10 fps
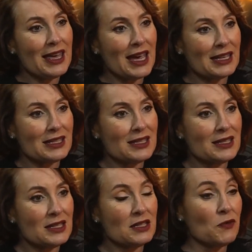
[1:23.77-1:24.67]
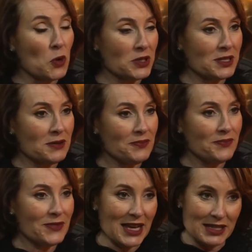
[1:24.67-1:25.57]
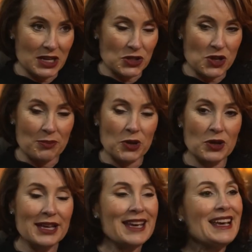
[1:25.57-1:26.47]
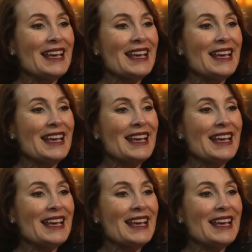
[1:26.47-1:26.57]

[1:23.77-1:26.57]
gets divorced, as an example,